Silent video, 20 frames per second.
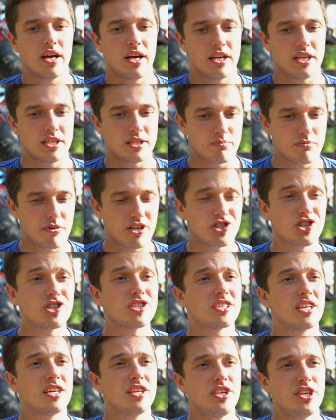as much
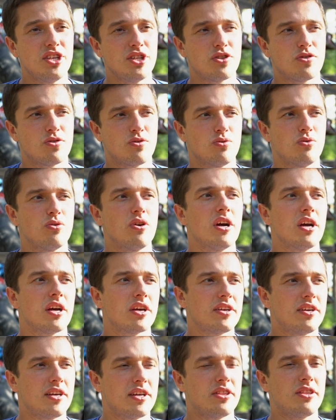as I need to
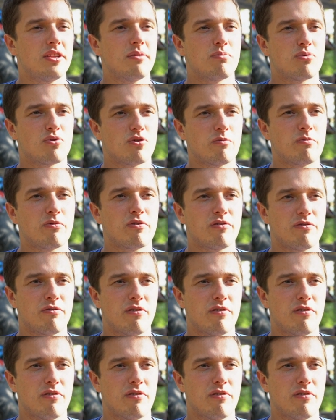get the proper